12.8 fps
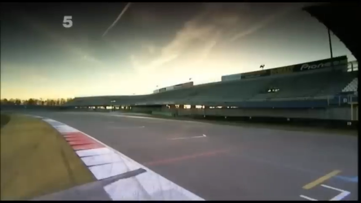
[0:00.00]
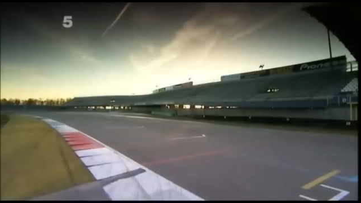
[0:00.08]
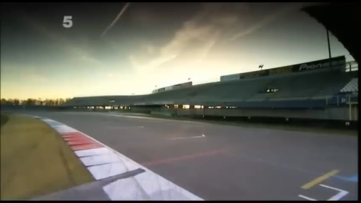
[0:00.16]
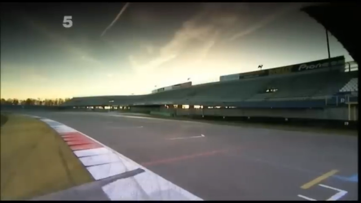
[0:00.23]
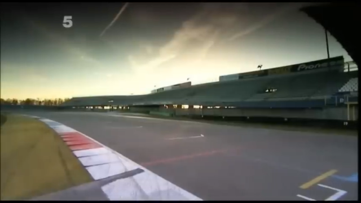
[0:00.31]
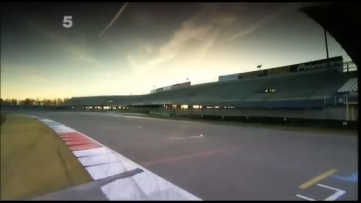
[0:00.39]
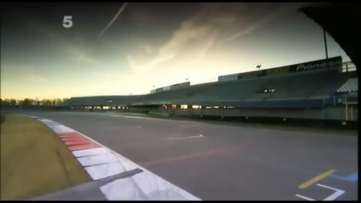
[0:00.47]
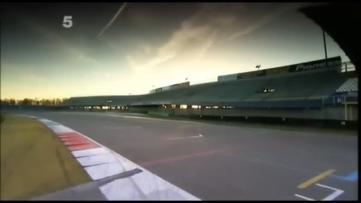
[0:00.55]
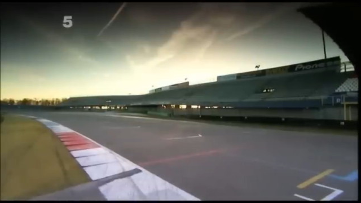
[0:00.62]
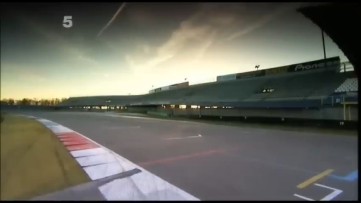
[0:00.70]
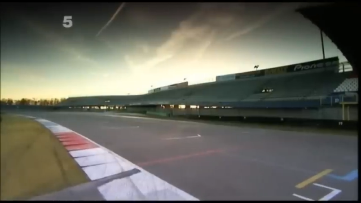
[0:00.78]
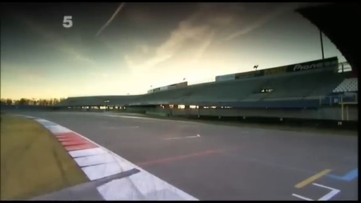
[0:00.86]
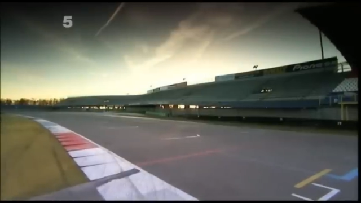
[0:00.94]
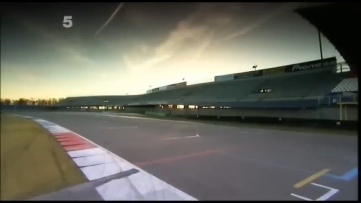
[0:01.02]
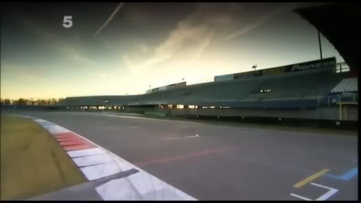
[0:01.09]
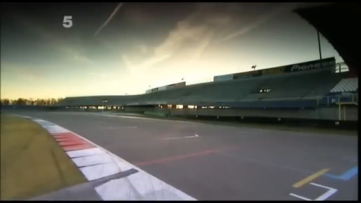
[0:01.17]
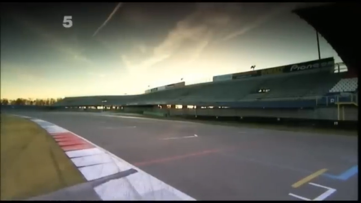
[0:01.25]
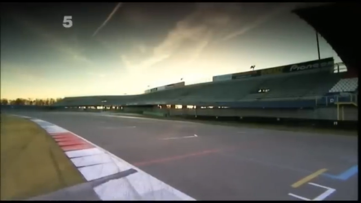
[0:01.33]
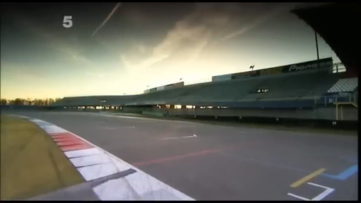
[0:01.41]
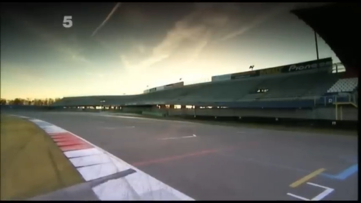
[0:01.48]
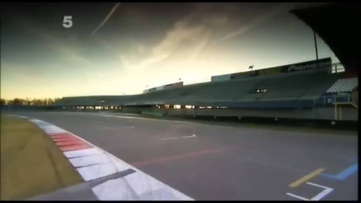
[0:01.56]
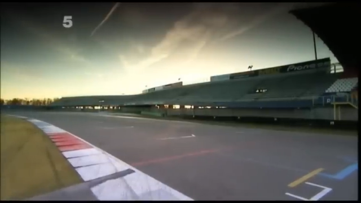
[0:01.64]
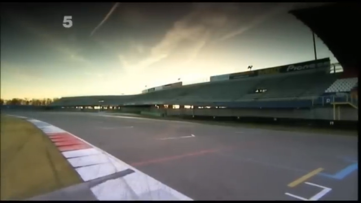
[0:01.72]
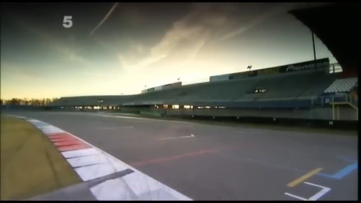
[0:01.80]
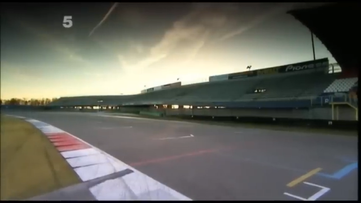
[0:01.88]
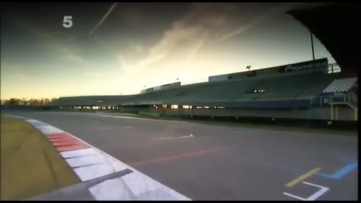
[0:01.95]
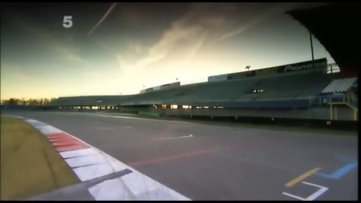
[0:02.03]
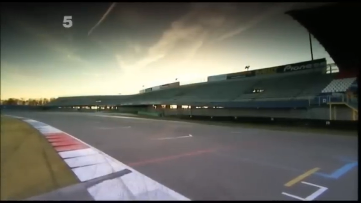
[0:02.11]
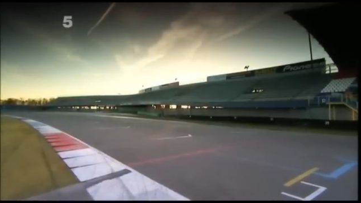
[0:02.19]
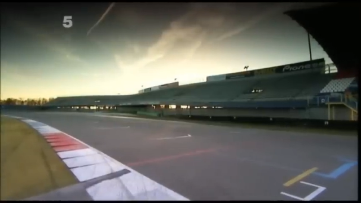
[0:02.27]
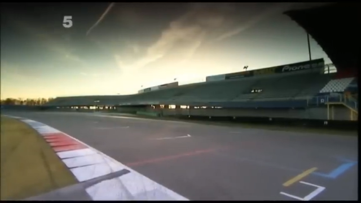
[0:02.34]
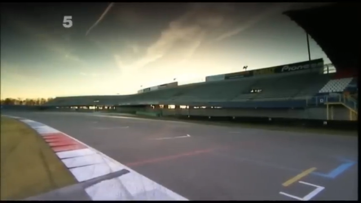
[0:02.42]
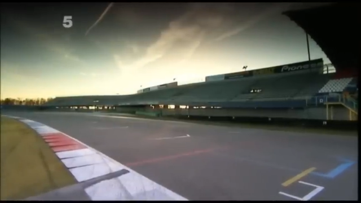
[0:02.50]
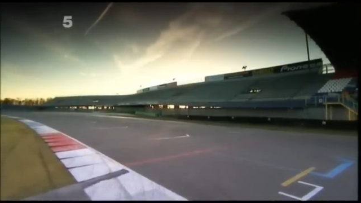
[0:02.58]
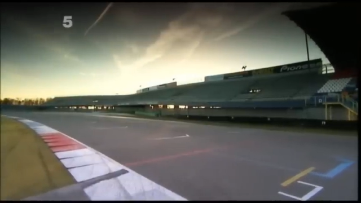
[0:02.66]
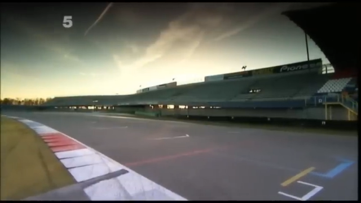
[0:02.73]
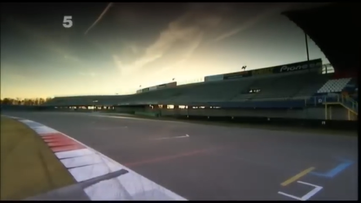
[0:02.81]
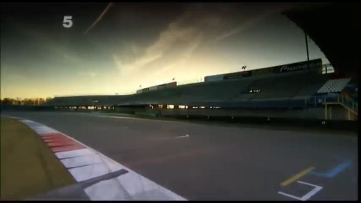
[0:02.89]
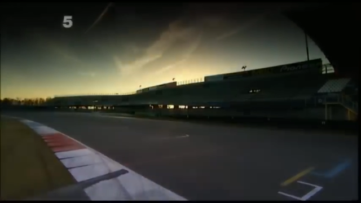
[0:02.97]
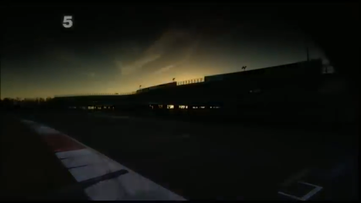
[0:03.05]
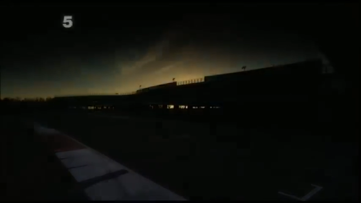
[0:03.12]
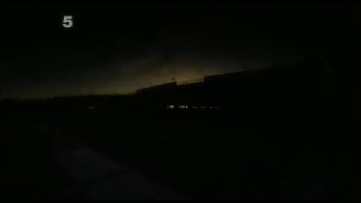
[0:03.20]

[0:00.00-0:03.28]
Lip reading: No face is visible, so there are no lips to read.